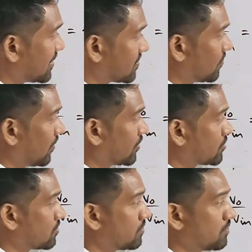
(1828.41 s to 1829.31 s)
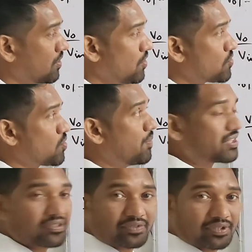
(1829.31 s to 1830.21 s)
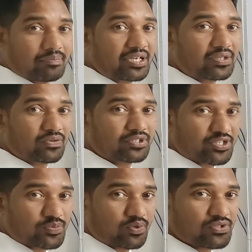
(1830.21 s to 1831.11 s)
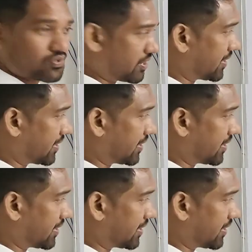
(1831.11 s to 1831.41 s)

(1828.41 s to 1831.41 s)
transfer function to Butterworth response,